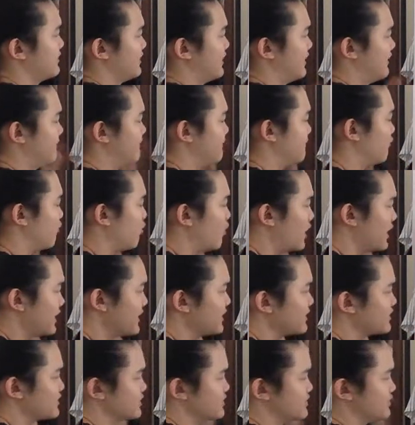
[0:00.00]
if 1
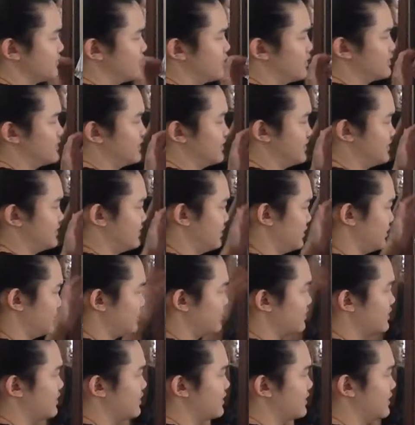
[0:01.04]
exerts a force on
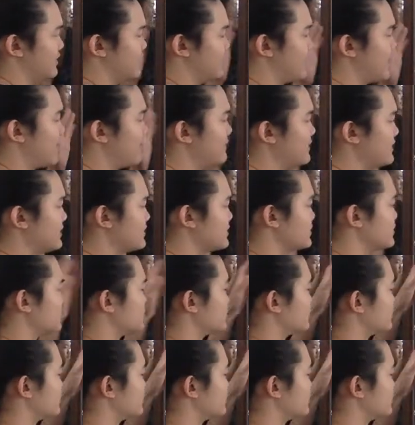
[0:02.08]
2, that means